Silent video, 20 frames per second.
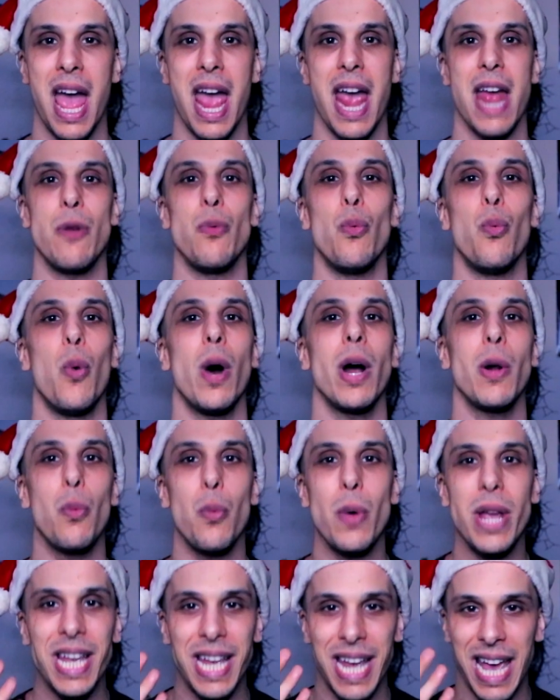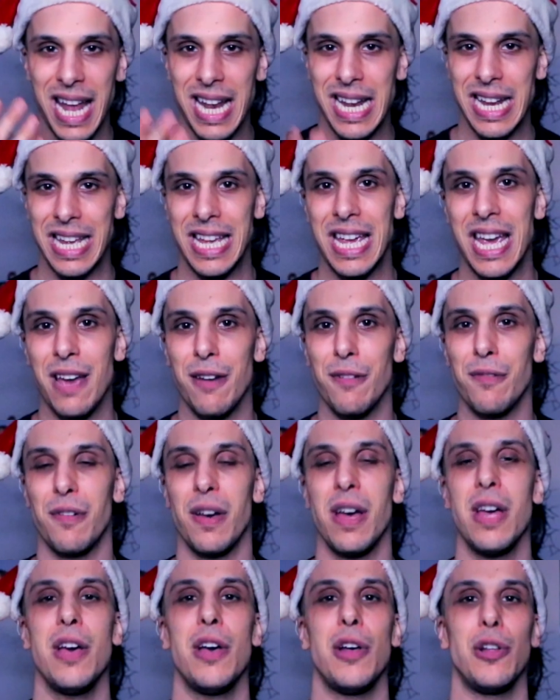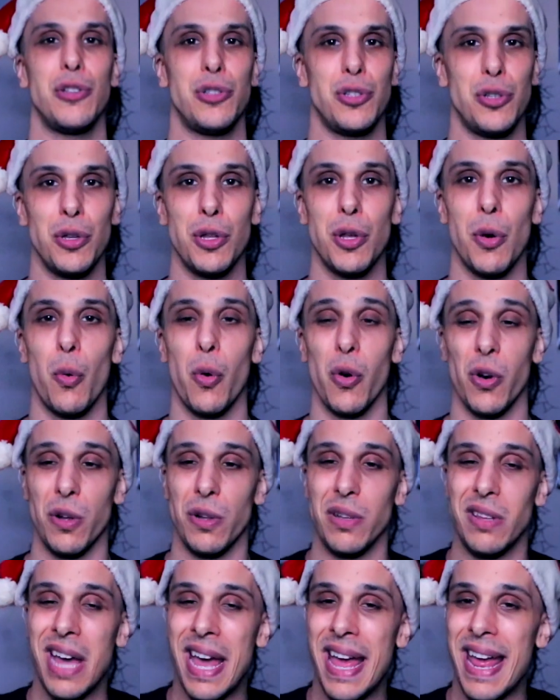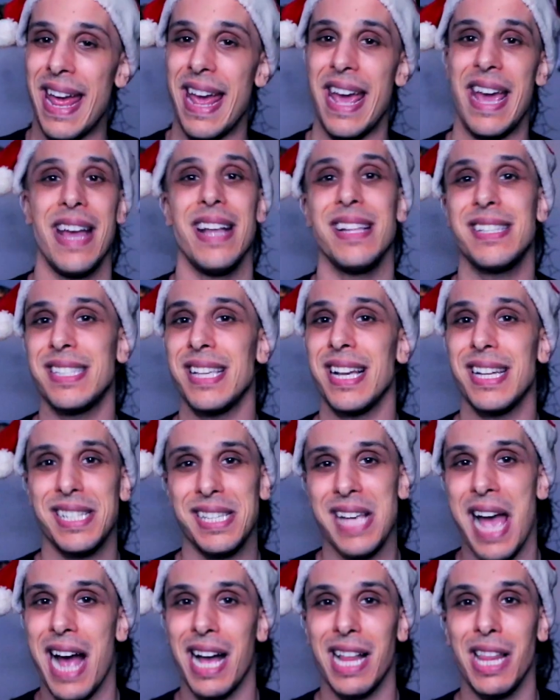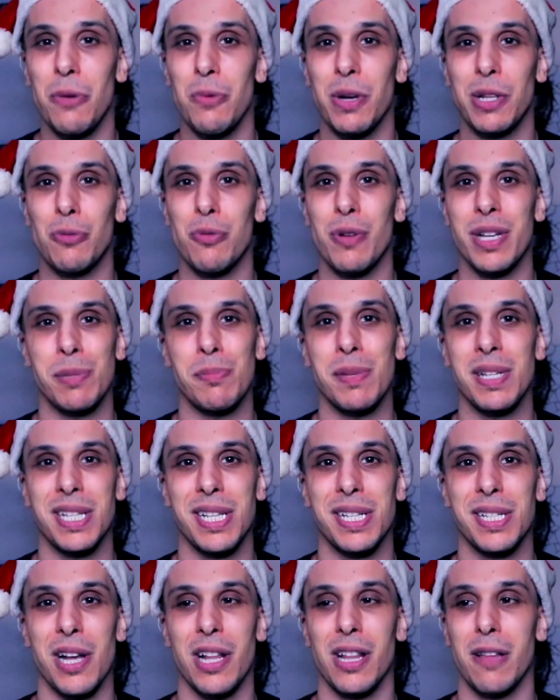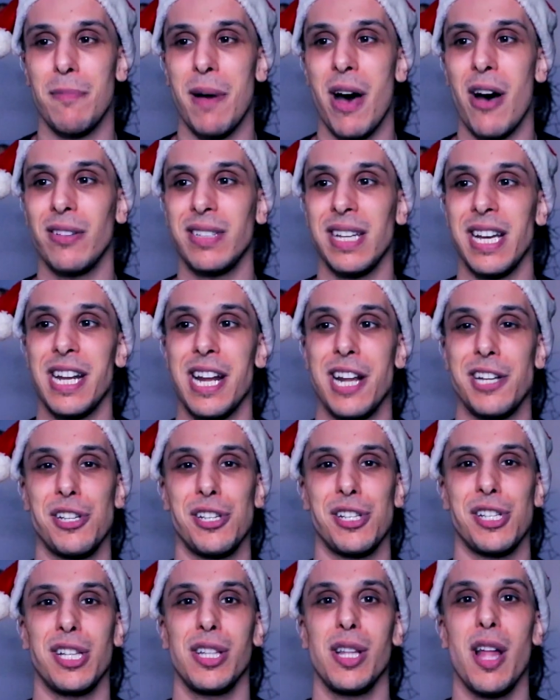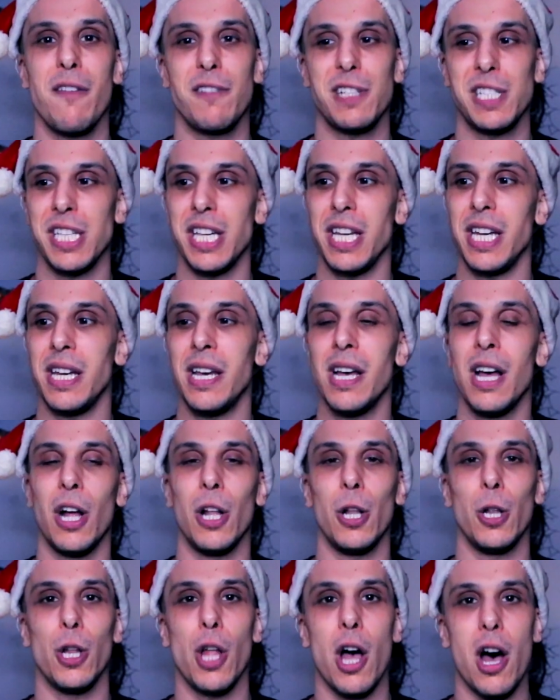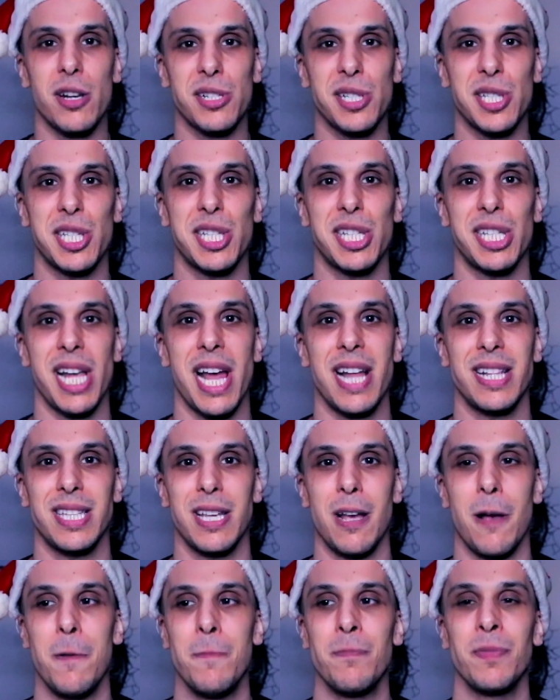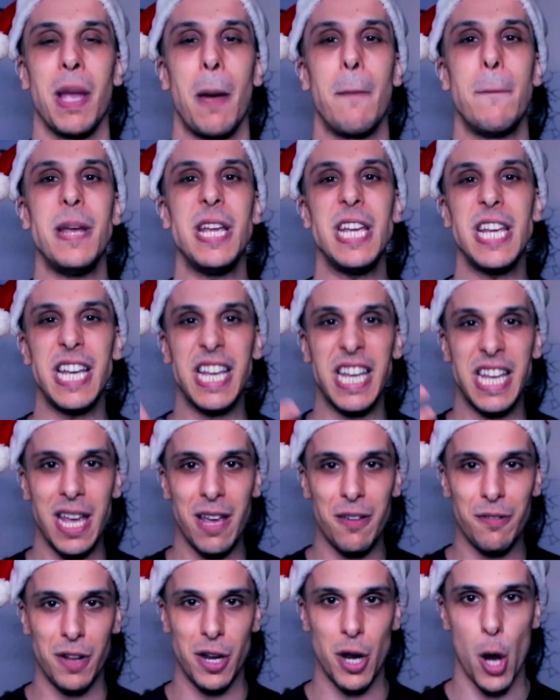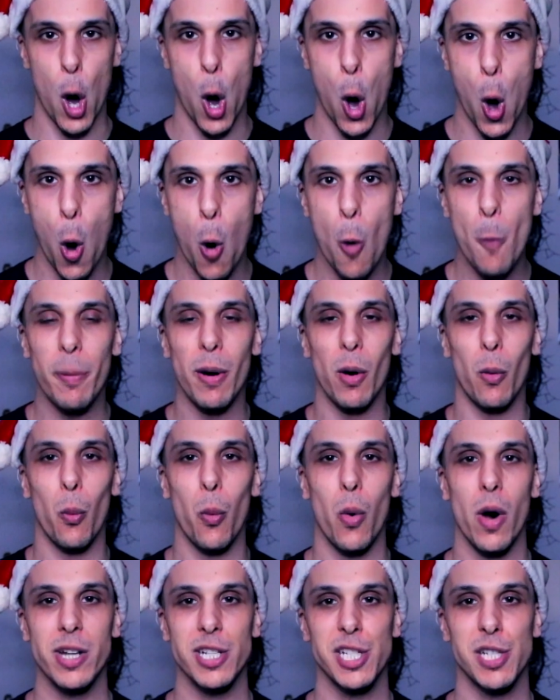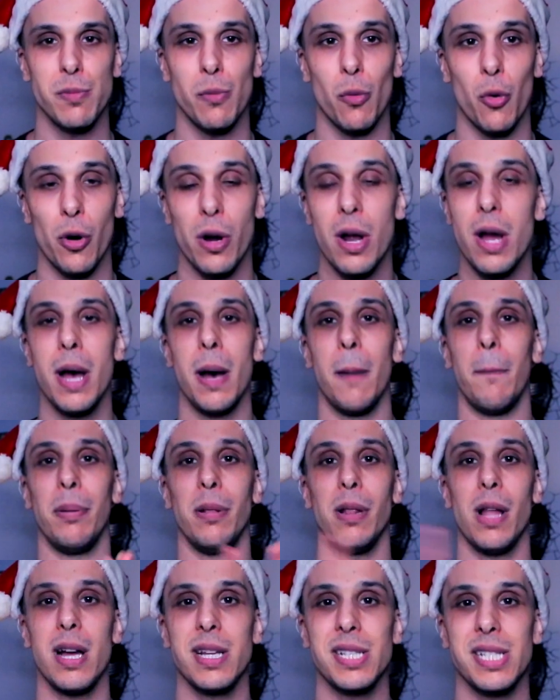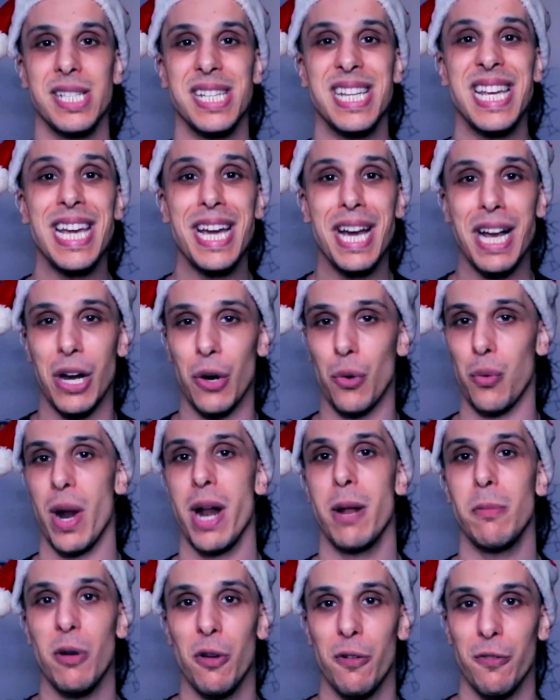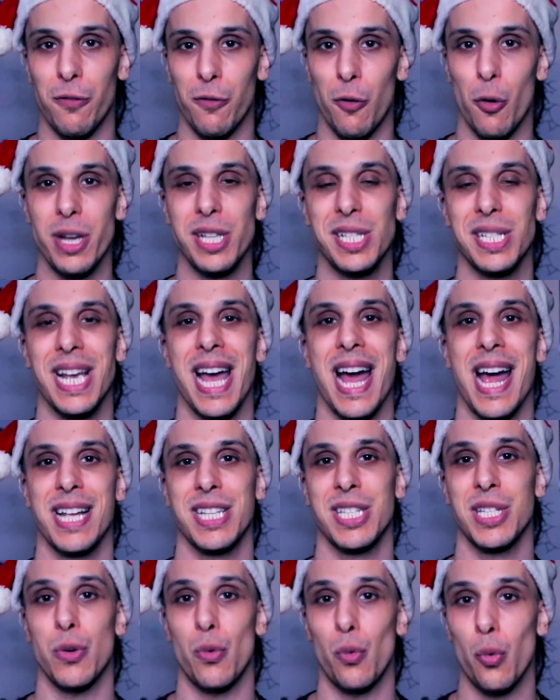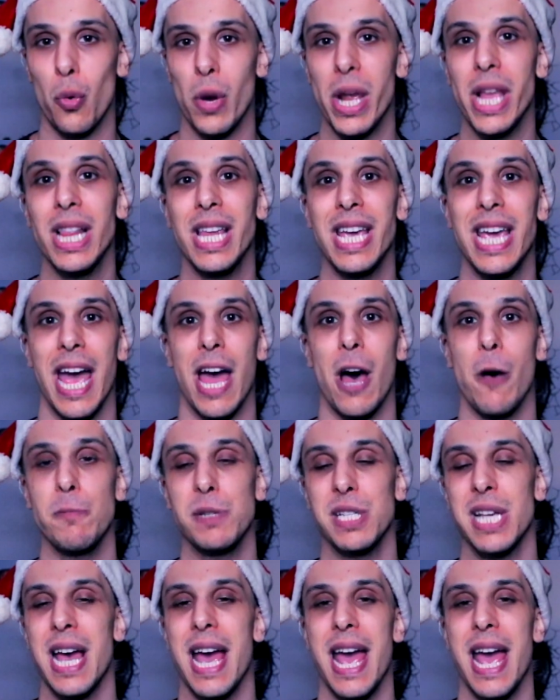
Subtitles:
and what we can give to the world. It's exactly what Christmas is all about, and I just love seeing Lost Santa being given hope once more. Plus, the incredible voice cast really helps,